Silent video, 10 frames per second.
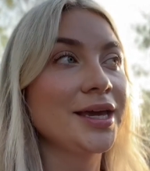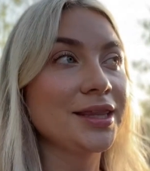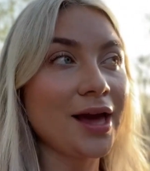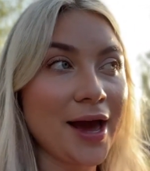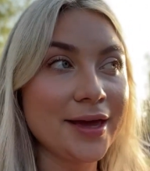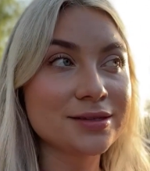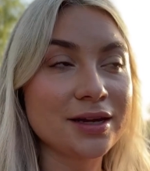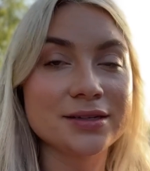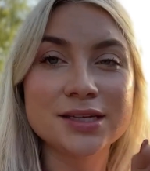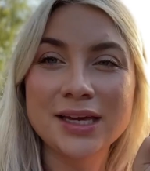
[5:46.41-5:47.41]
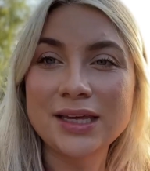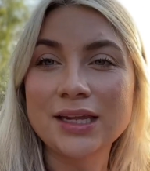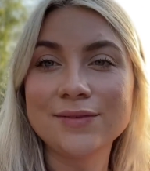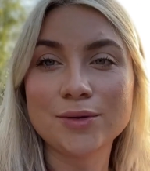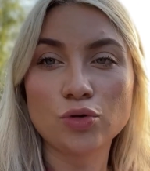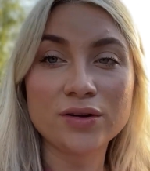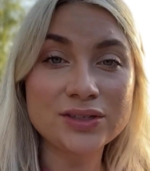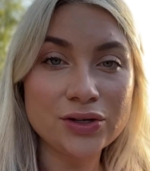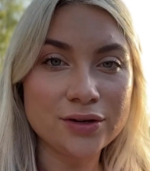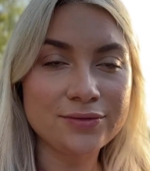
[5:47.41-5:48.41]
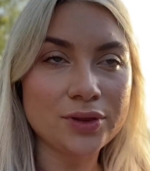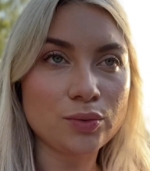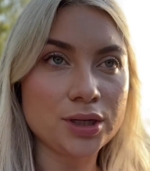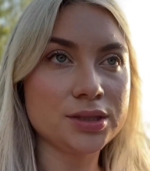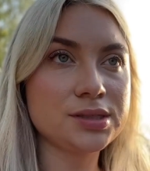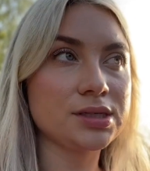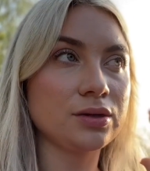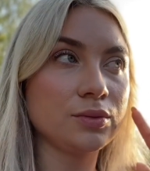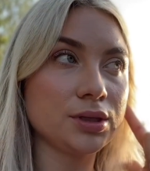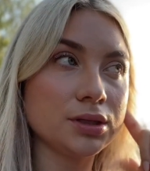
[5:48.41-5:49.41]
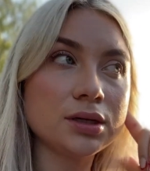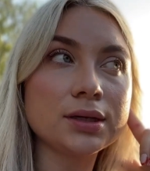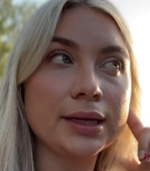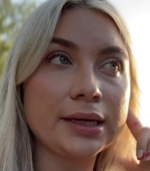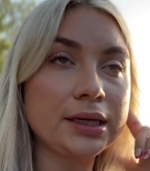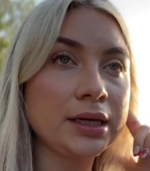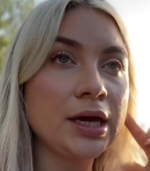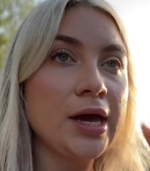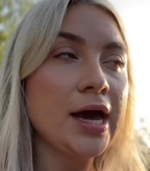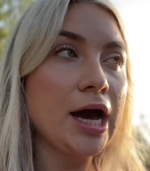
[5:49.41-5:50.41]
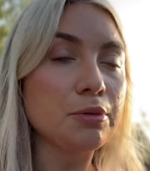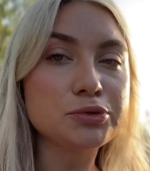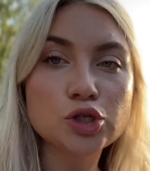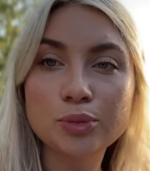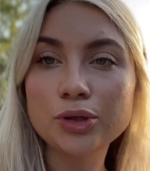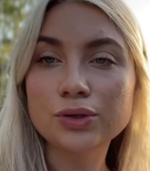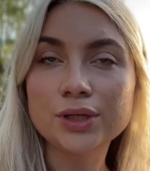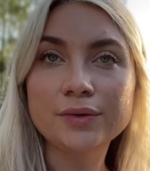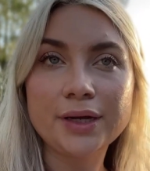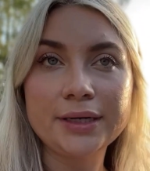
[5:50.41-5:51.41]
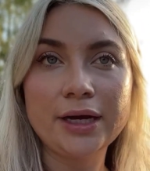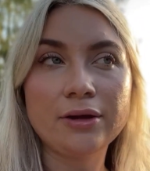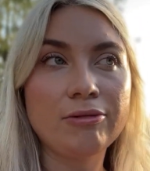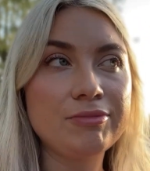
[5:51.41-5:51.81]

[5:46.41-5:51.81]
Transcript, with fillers: the eye has kind of taken even more of a turn for the worse. So we're like up super early right now.